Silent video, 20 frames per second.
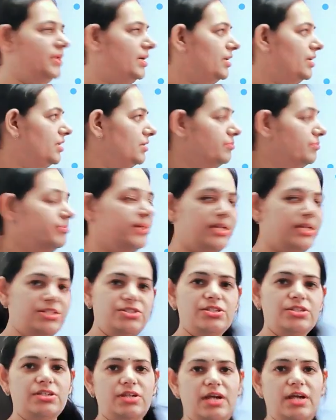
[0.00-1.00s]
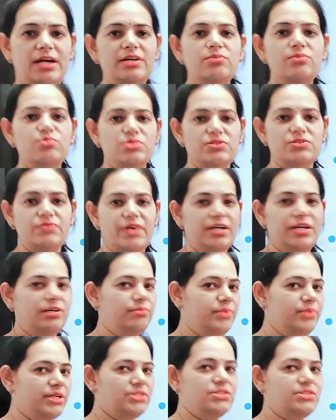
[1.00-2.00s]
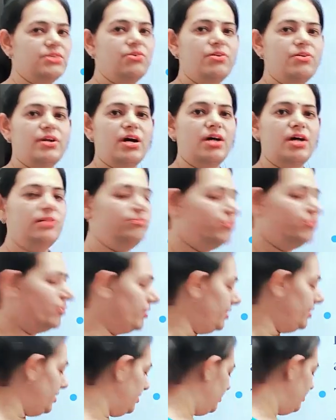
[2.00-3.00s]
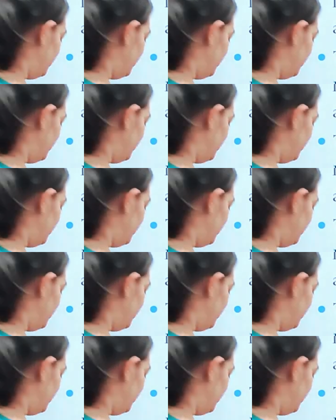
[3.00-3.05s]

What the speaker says: atmospheric pressure on our body.